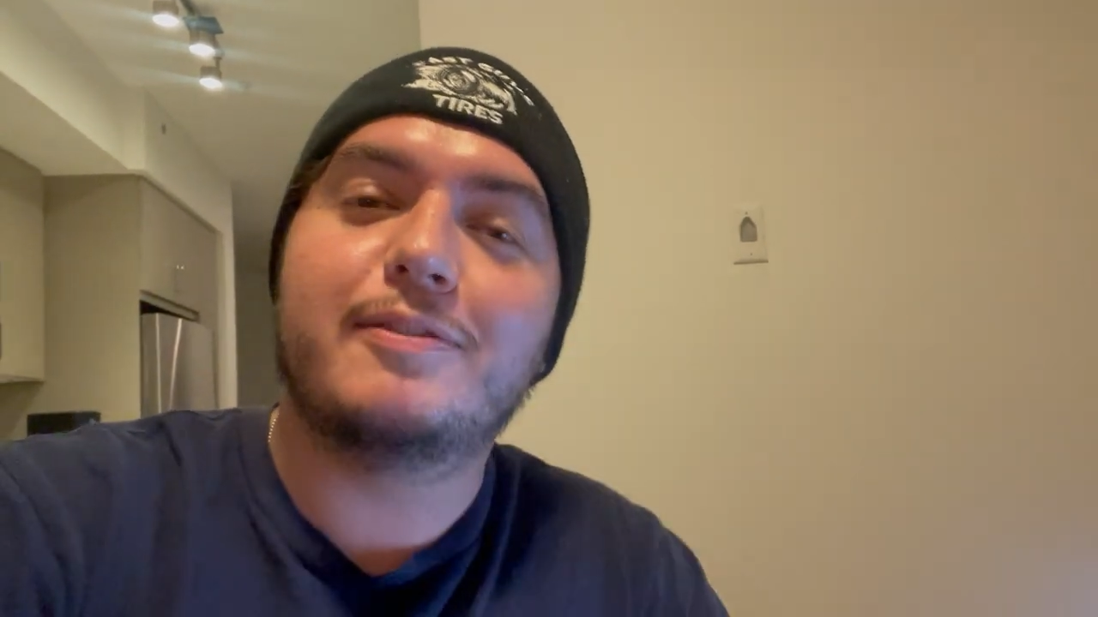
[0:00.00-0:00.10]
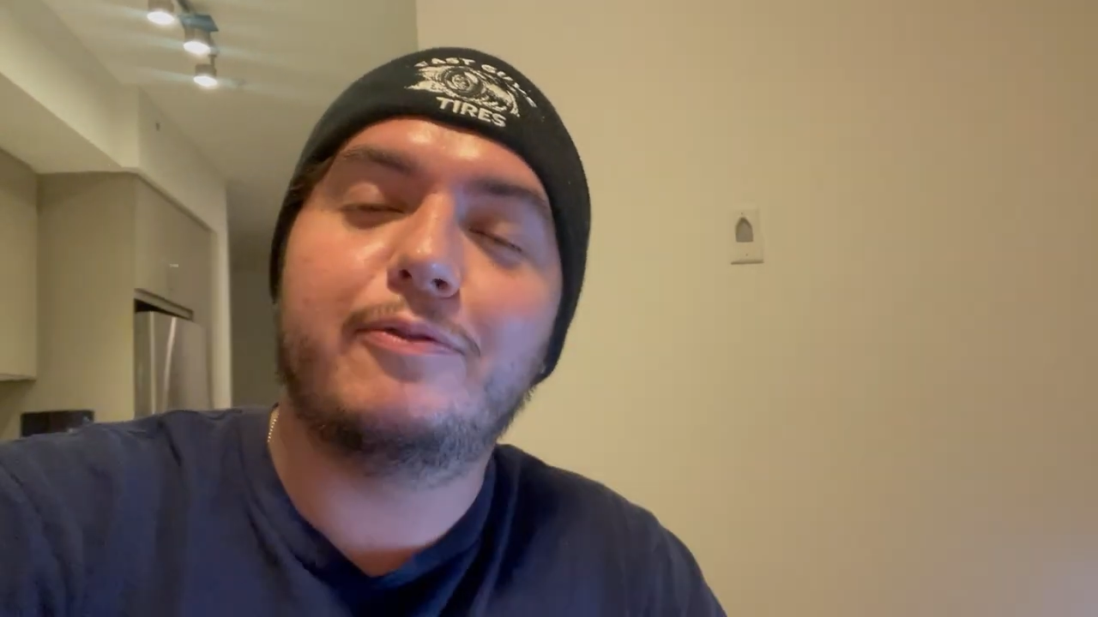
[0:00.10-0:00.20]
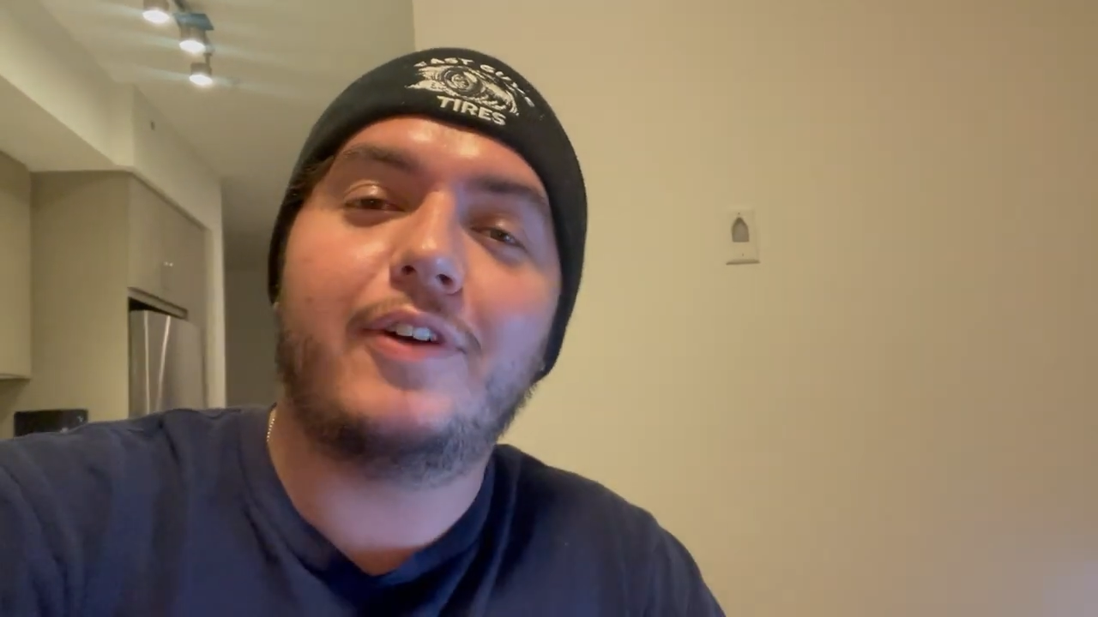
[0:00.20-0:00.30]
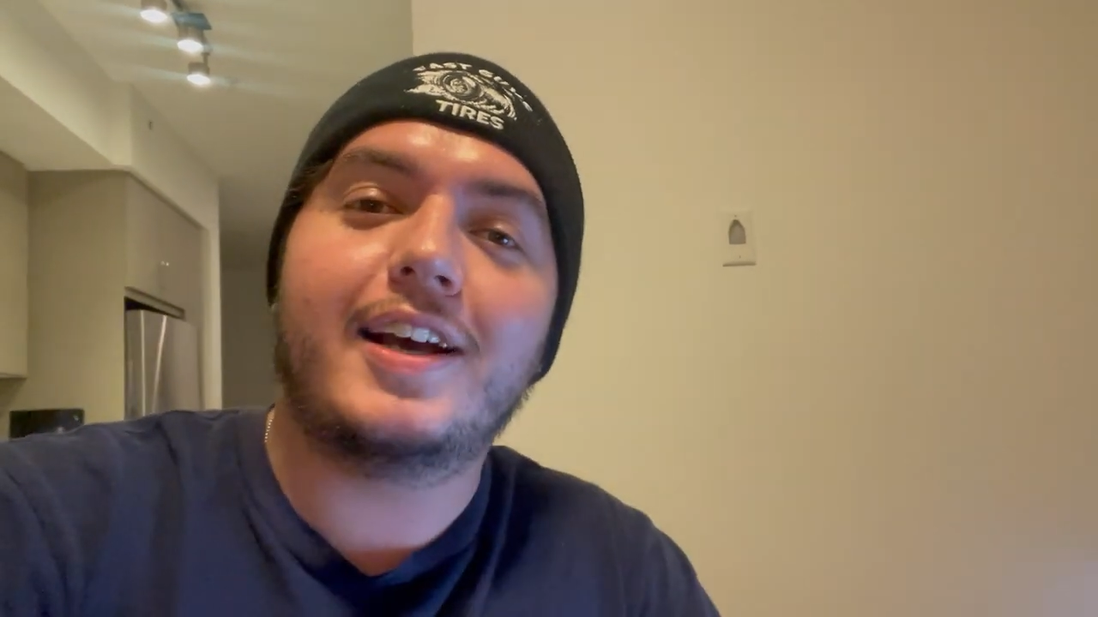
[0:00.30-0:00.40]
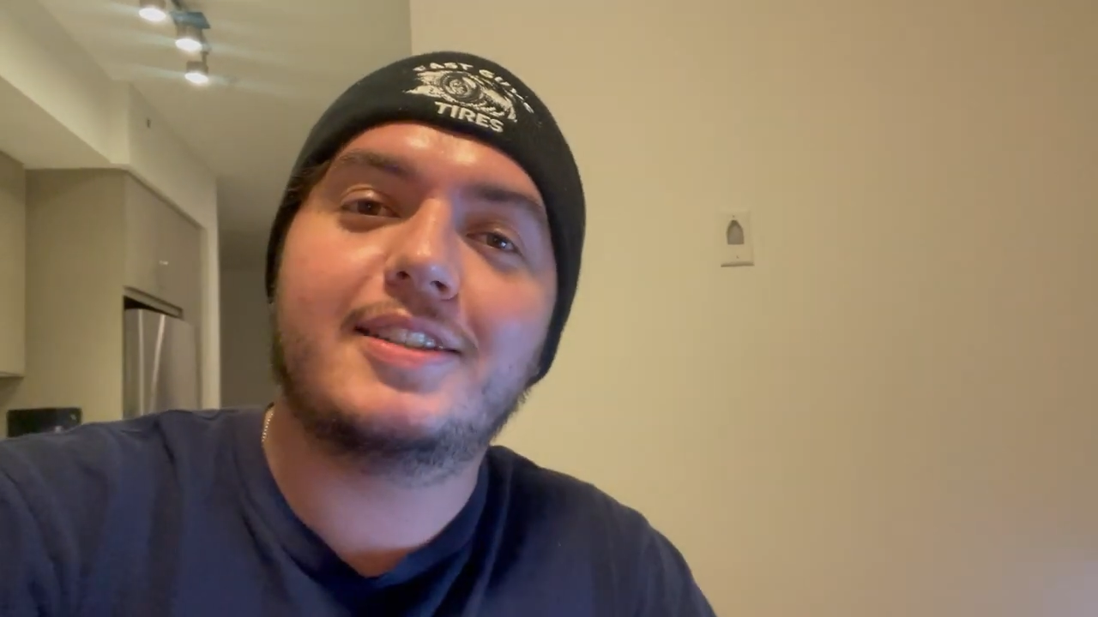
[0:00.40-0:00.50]

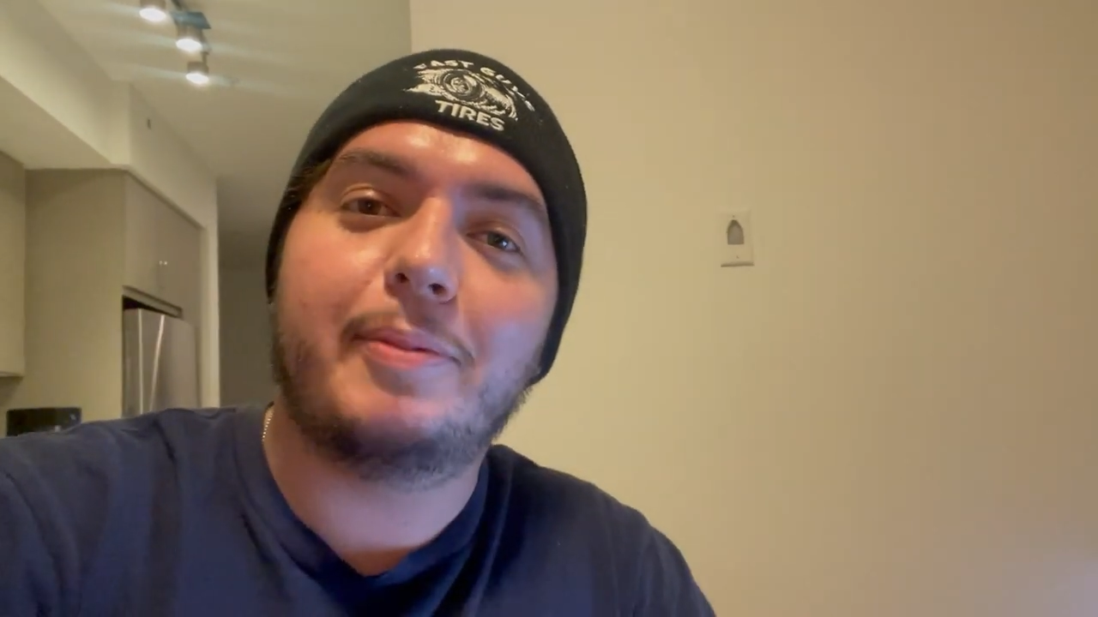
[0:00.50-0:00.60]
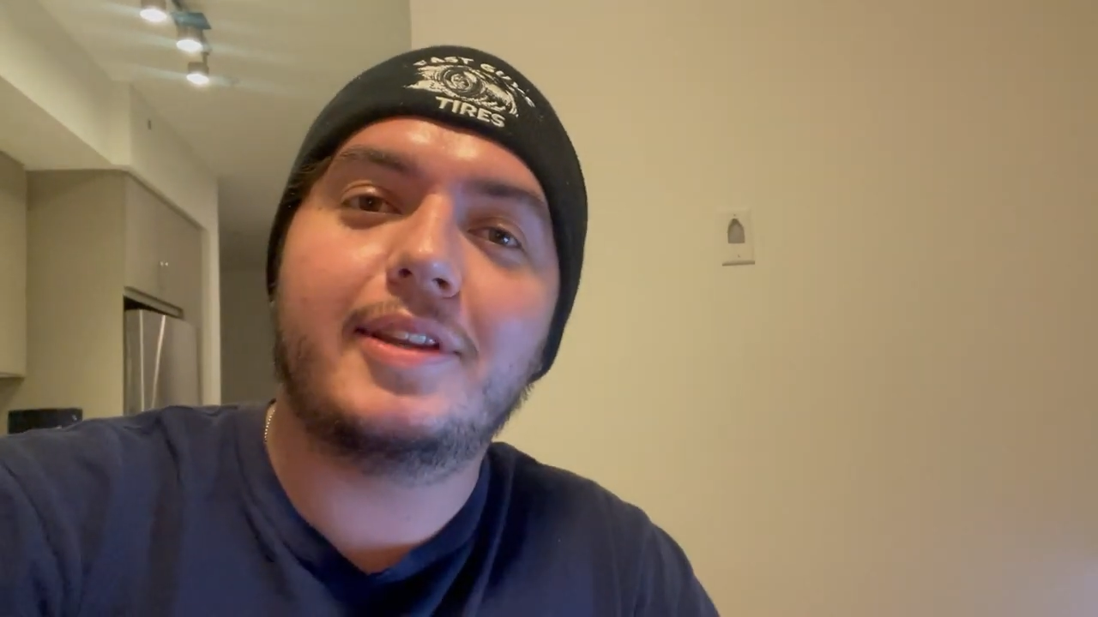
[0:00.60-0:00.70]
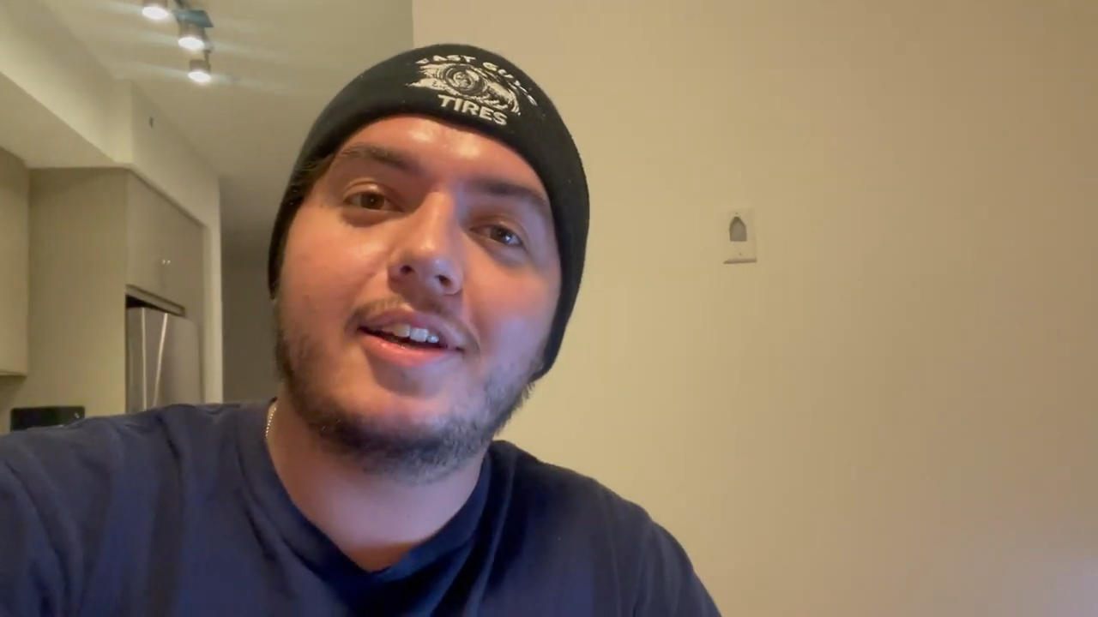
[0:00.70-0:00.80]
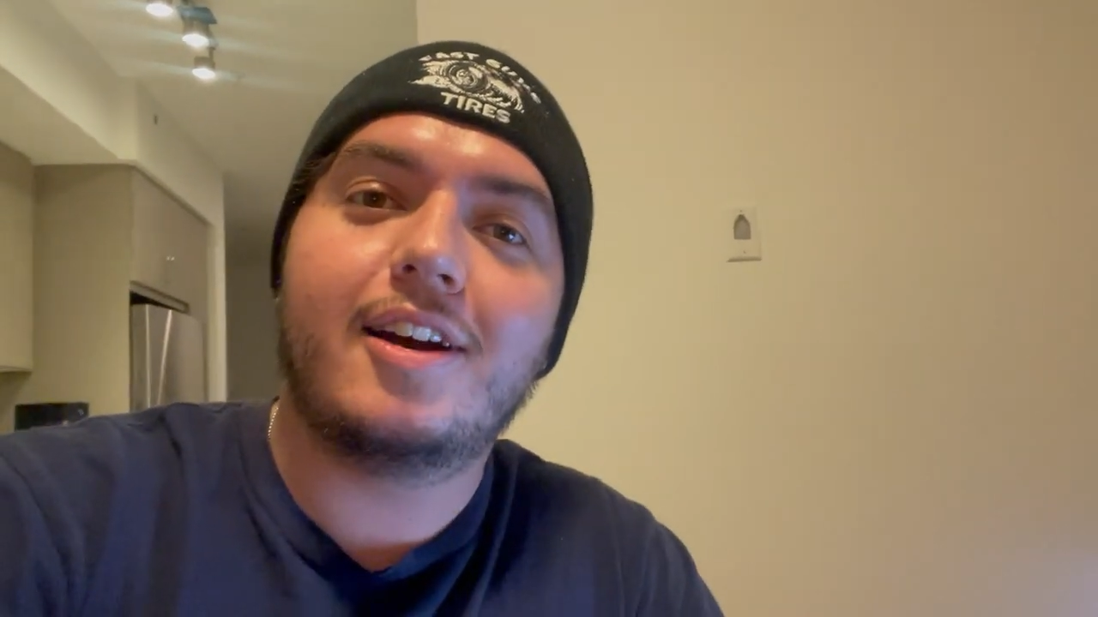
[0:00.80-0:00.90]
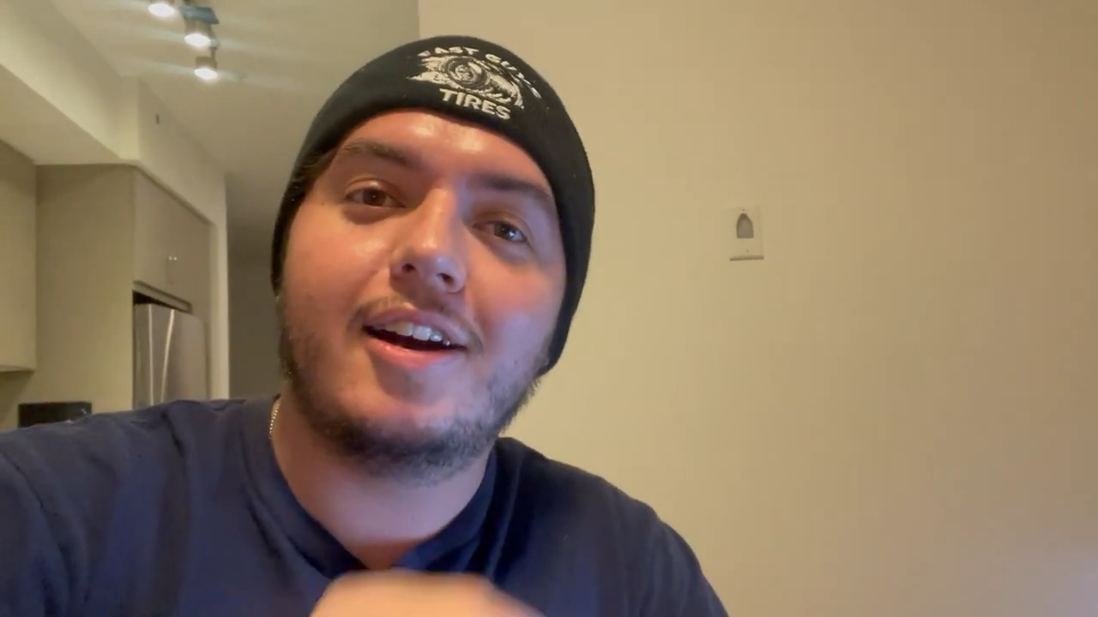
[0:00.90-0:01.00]
some facts
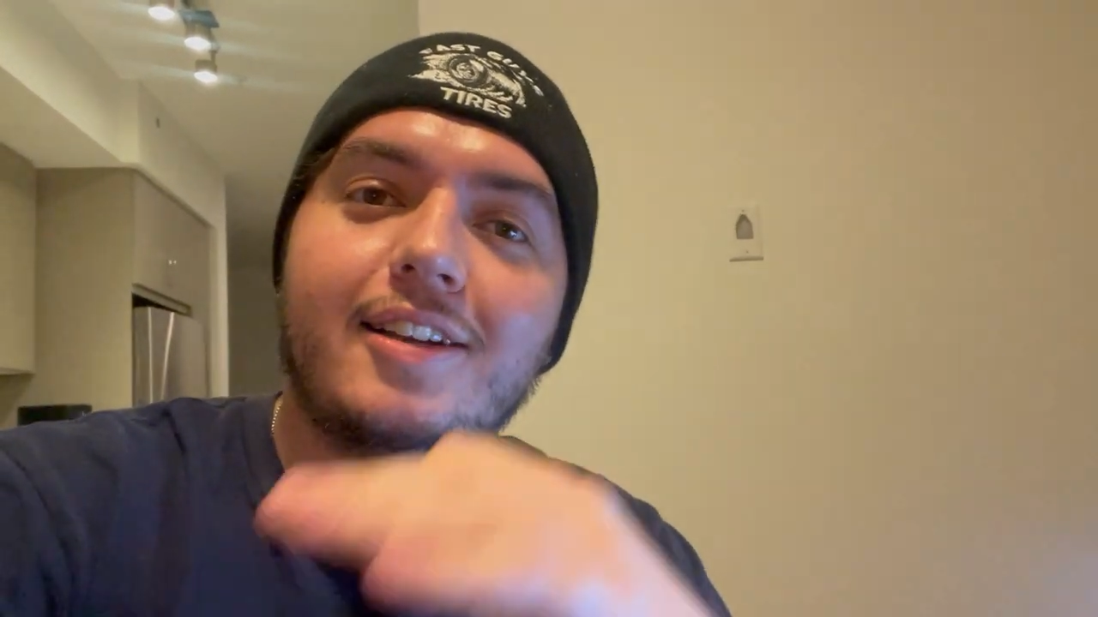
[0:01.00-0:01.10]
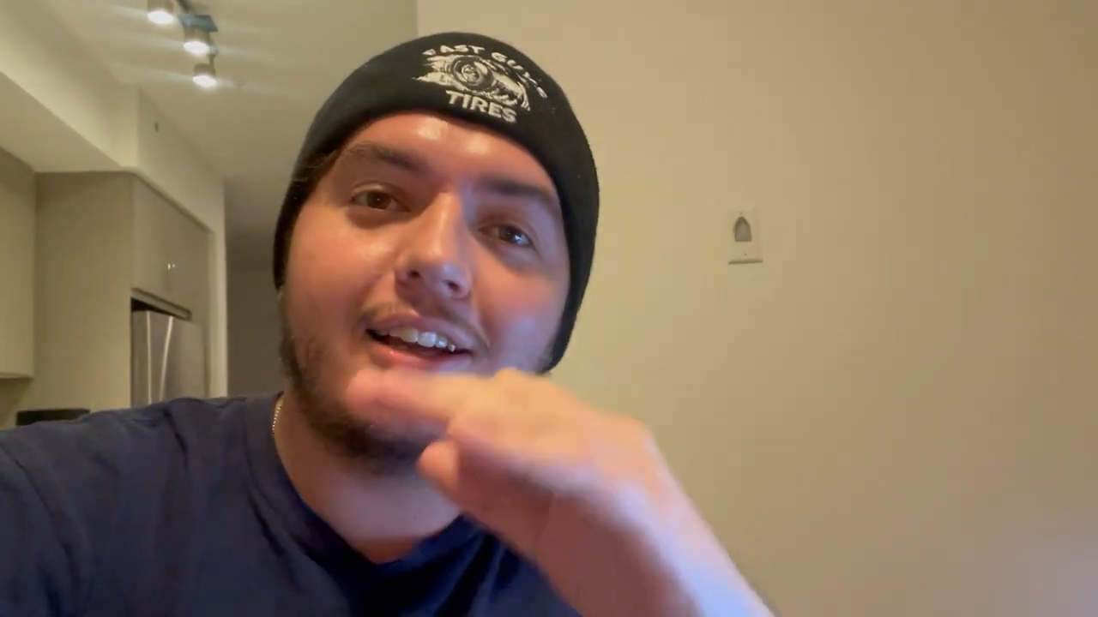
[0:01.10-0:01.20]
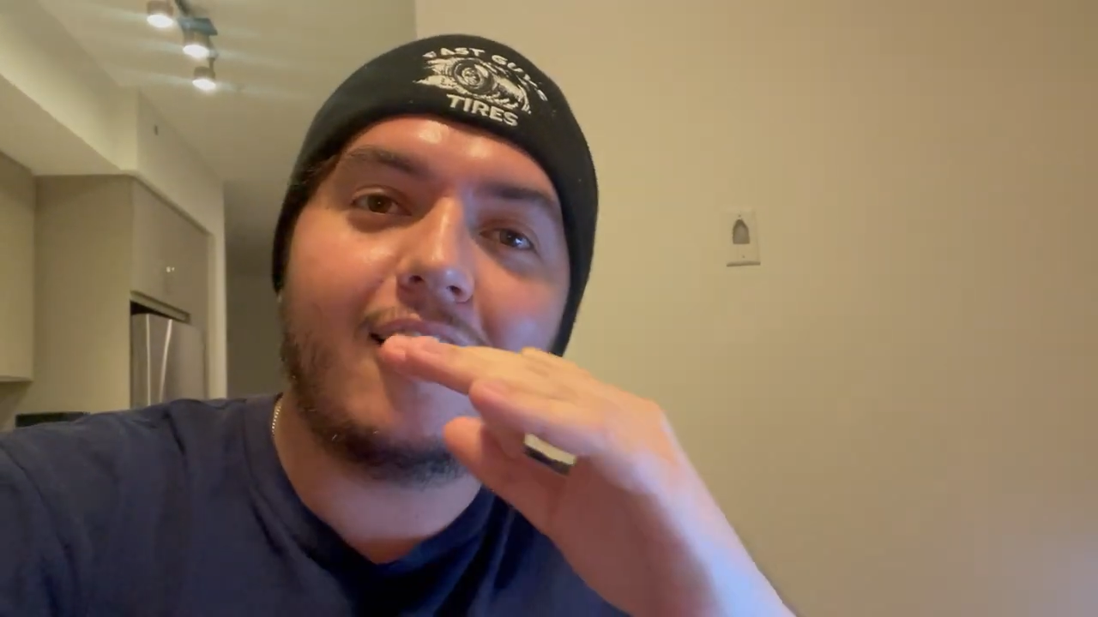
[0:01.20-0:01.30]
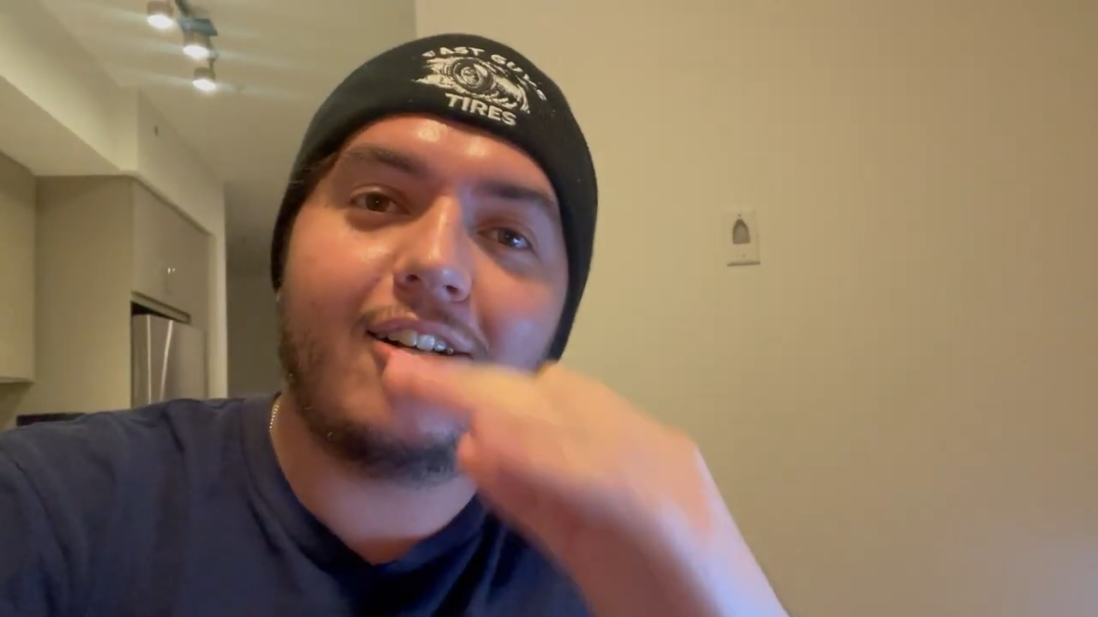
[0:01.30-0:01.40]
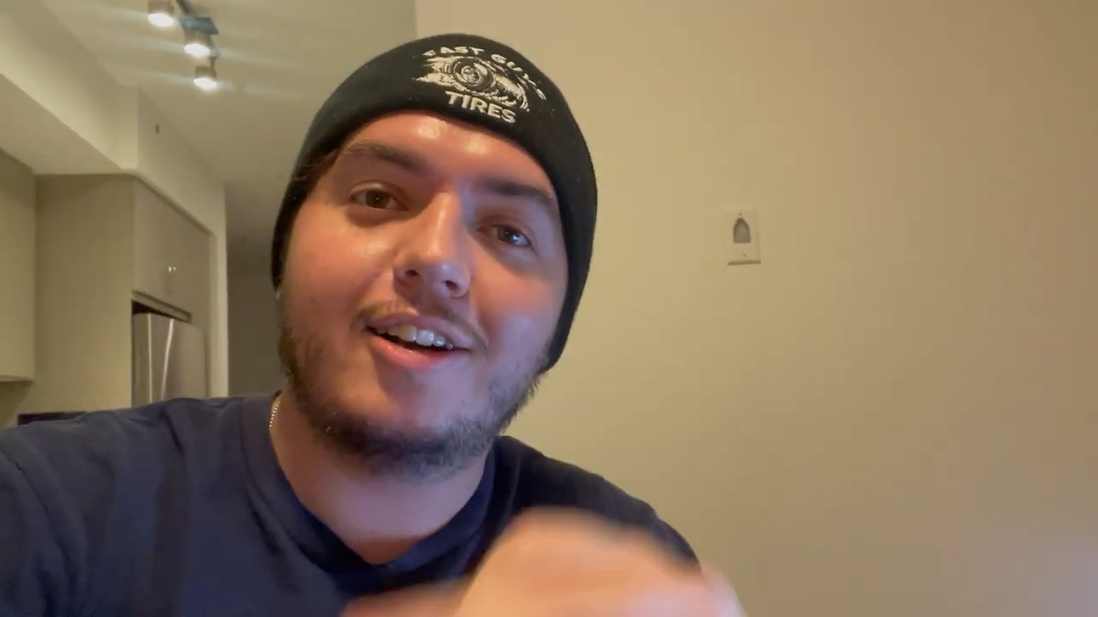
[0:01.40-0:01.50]
about the car that